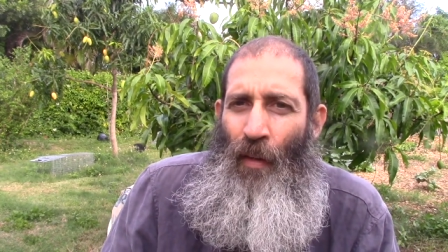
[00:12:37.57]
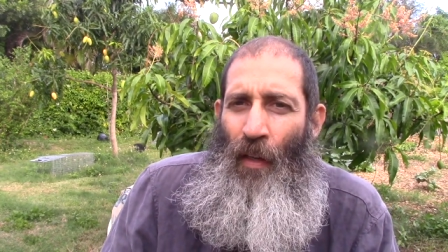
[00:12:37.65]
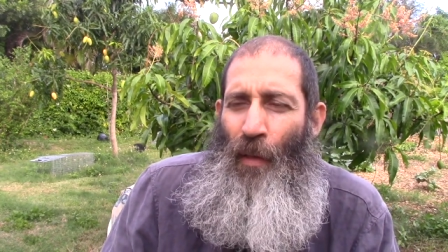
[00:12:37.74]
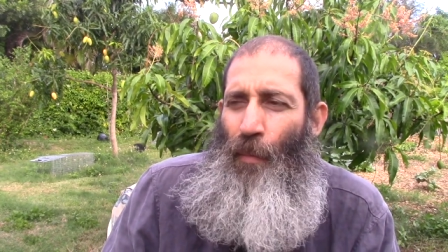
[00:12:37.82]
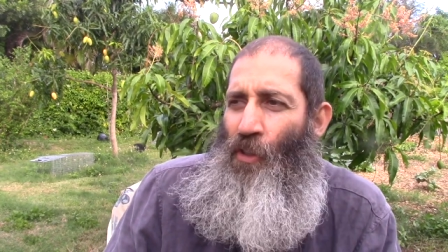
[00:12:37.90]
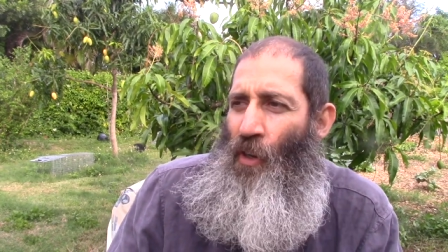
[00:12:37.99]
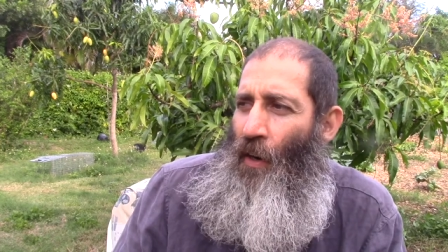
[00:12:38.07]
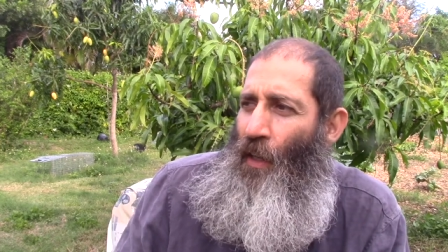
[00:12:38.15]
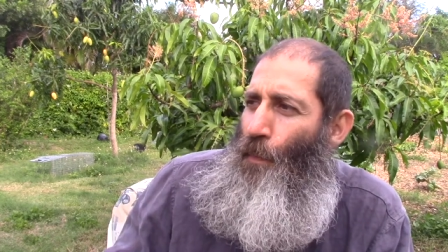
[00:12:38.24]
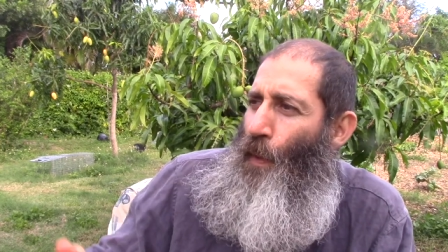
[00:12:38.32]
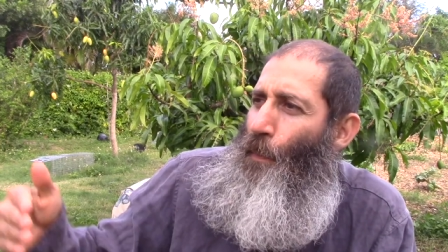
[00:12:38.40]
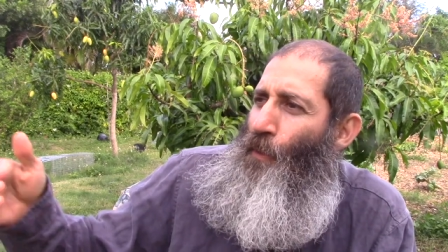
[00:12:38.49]
And the majority
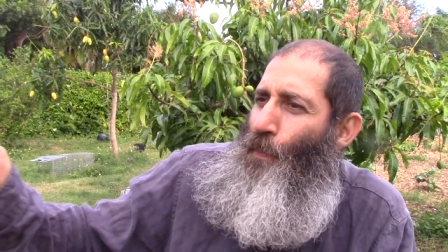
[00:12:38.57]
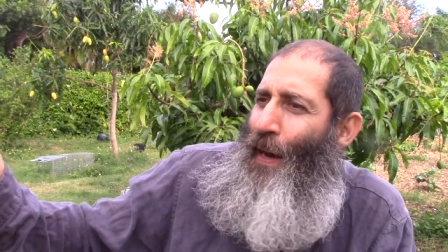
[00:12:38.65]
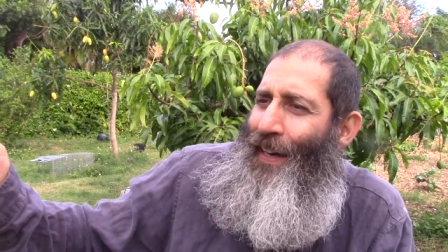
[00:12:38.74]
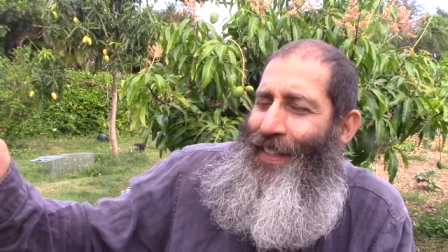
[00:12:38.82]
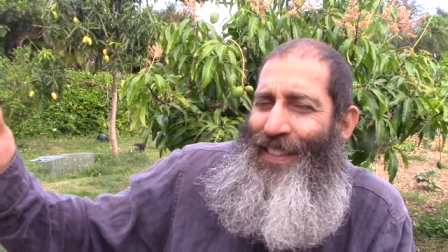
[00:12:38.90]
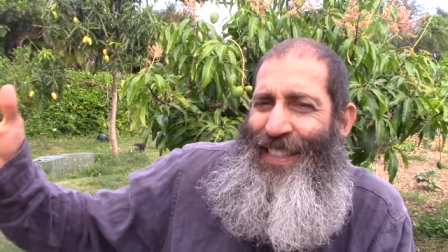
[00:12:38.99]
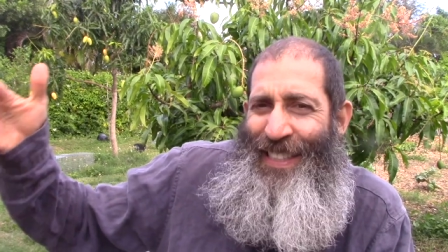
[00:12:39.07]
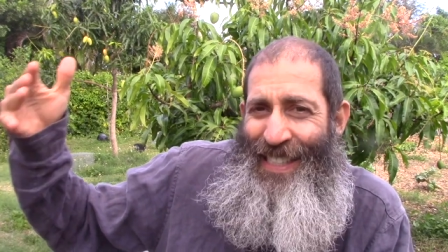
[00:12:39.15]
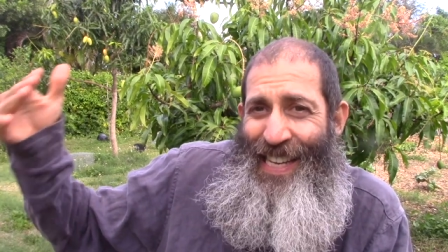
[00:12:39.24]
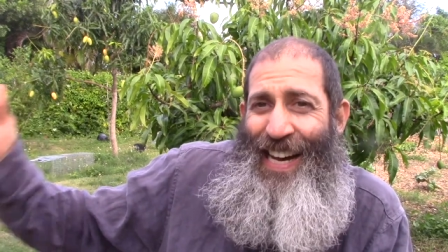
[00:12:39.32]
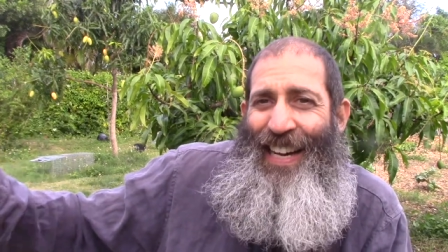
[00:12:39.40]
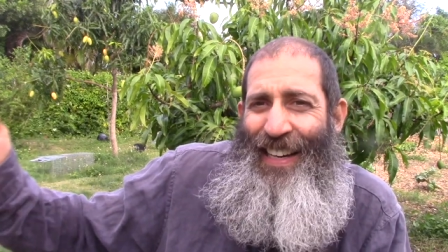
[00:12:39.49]
of people's bodies is
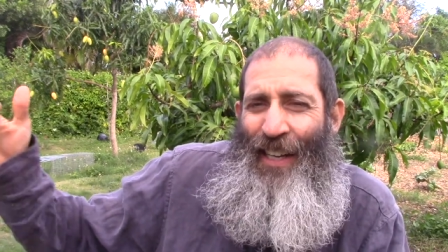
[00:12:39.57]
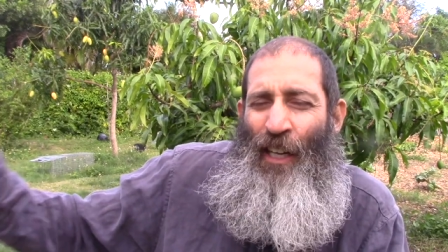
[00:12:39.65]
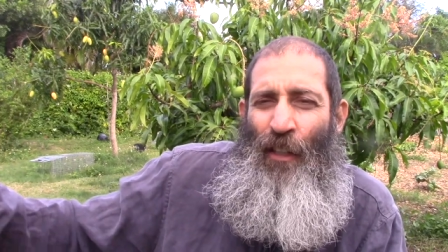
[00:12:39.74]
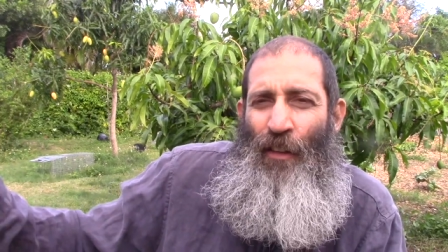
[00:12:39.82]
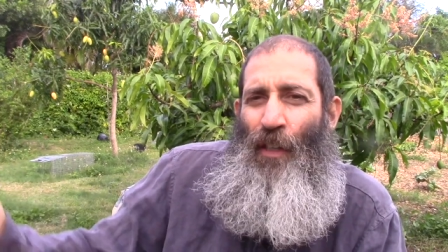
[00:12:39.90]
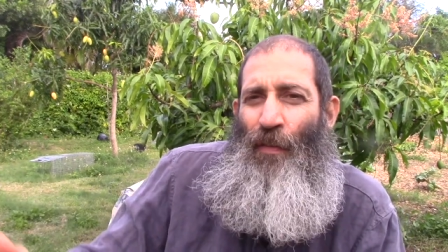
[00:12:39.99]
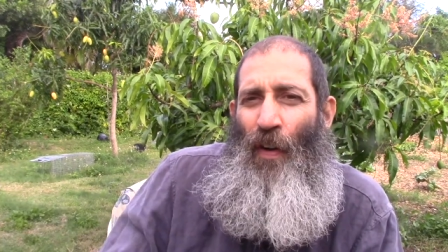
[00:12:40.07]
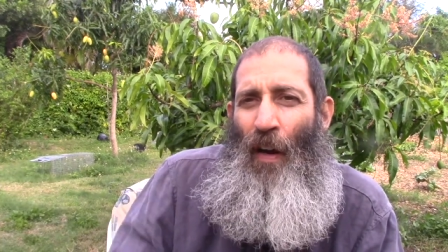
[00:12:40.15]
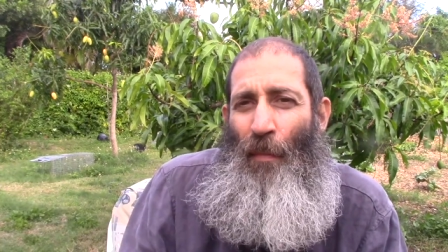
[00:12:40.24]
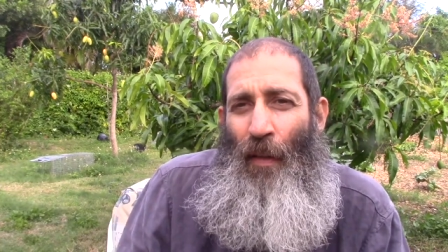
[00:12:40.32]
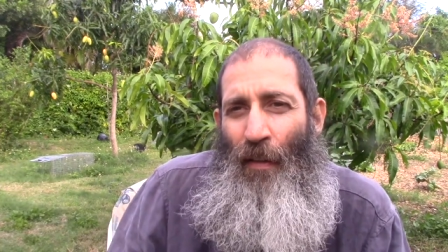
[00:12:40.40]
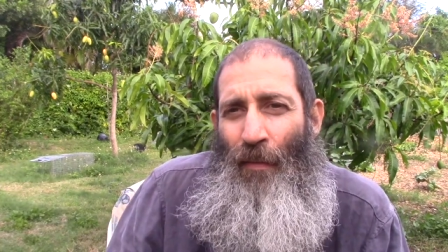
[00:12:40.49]
not a healthy
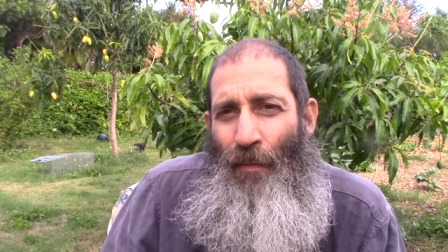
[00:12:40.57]
environment.